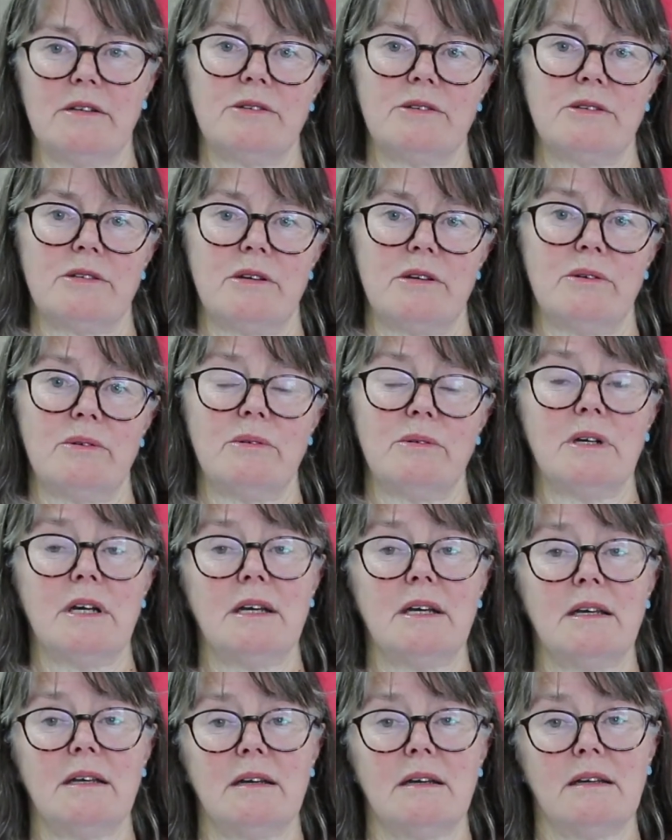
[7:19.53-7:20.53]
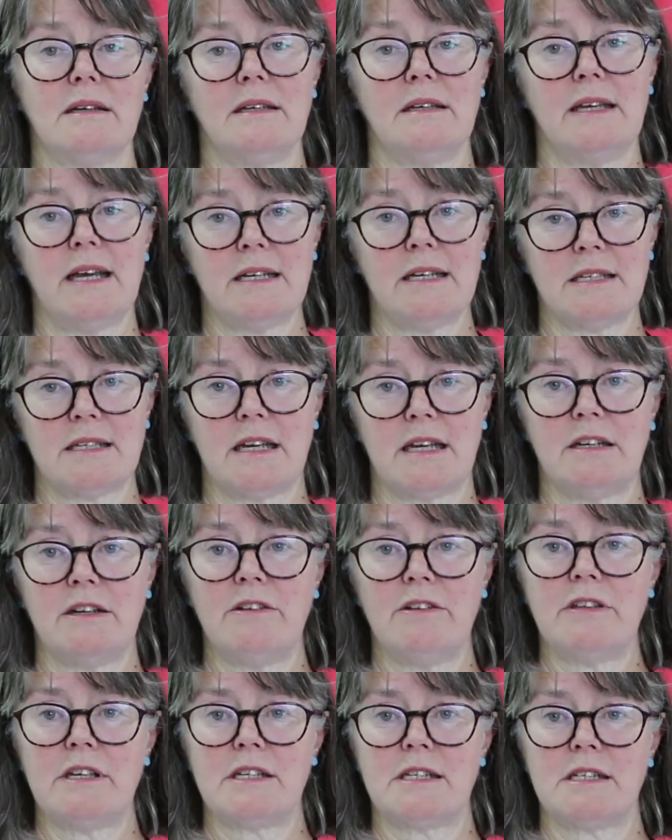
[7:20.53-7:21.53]
So yes, I
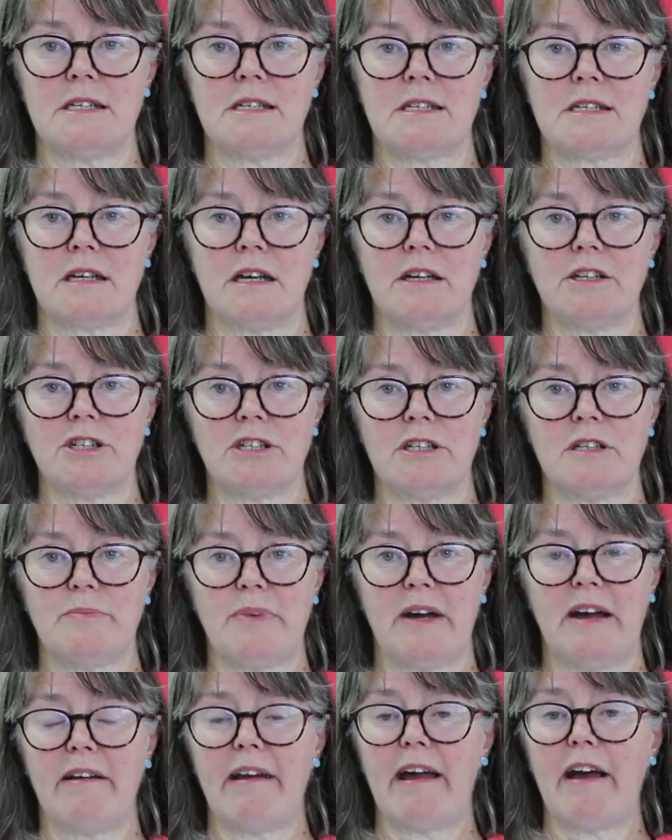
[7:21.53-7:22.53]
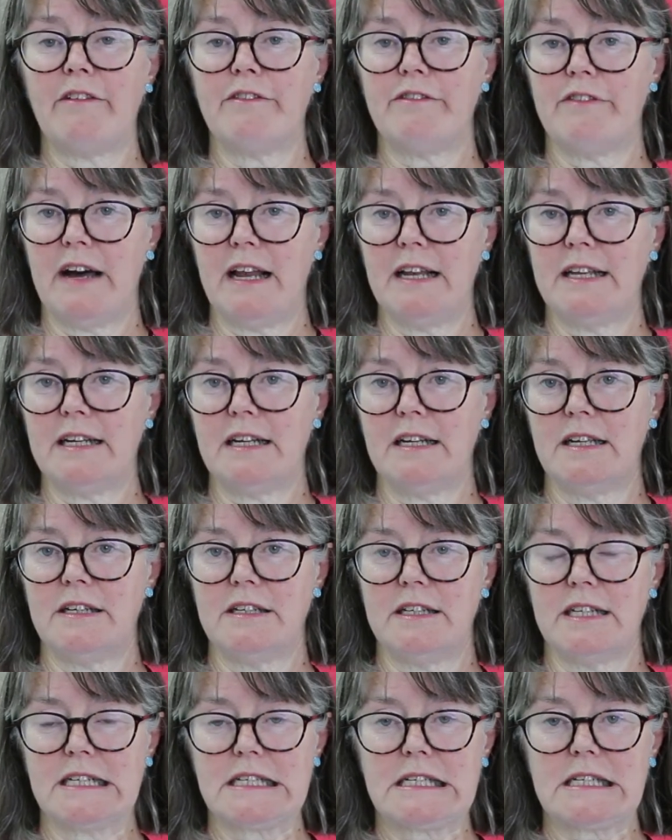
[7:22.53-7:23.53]
know there's discussion about how valid
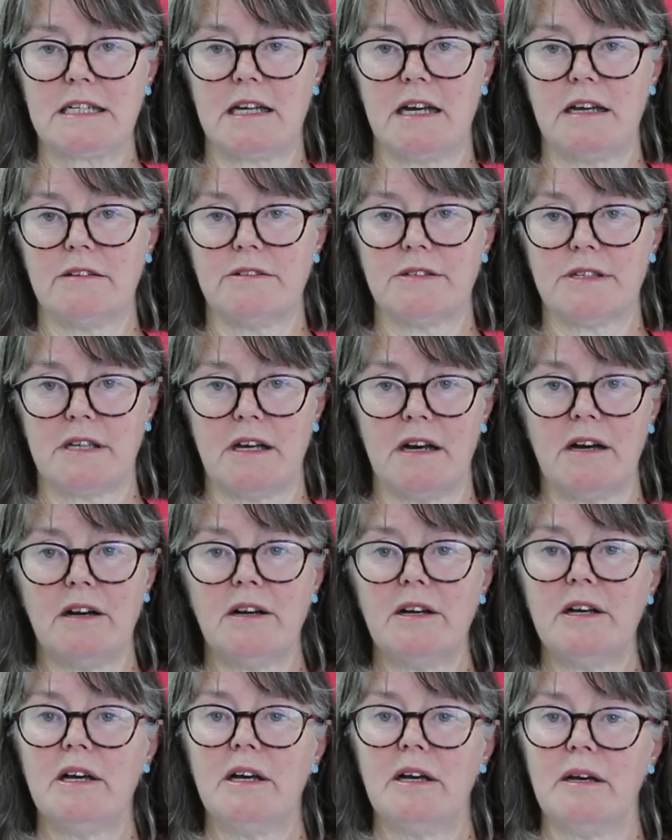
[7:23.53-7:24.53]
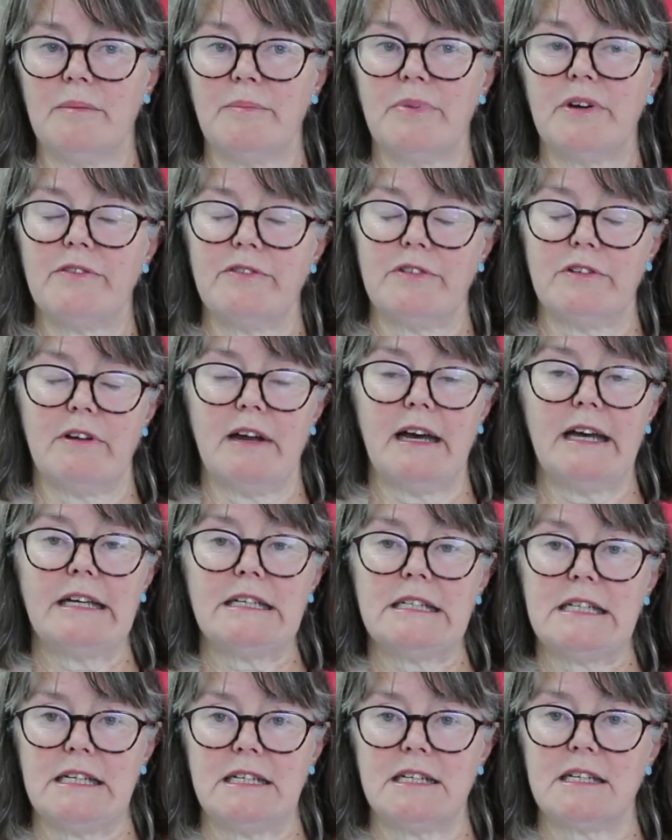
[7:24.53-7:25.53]
learning styles are, but
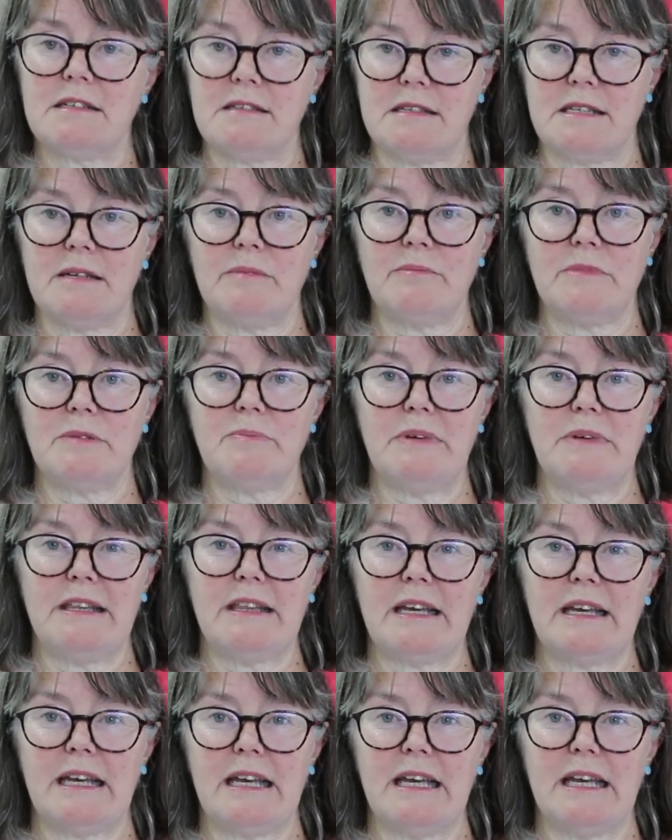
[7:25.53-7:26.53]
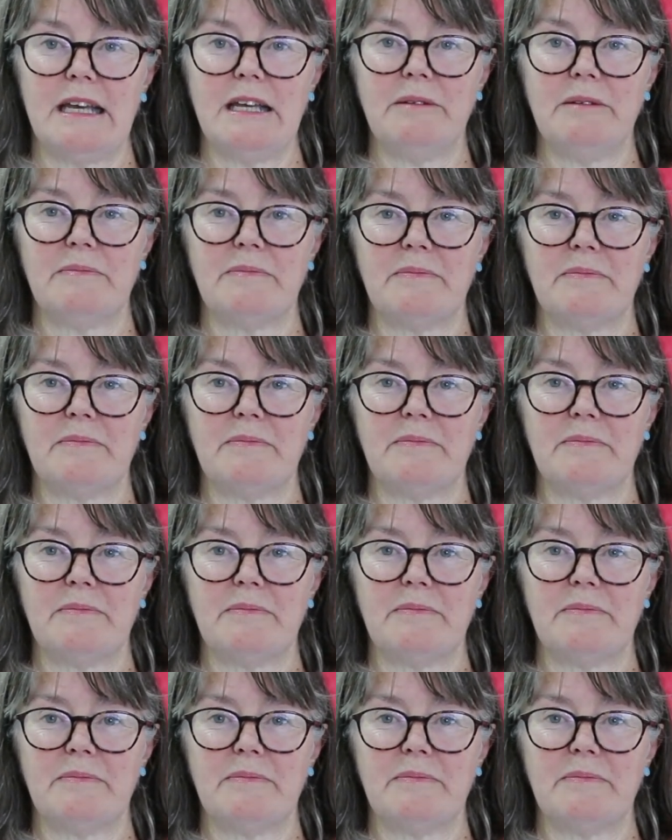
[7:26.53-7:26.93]
variety does seem to be the key.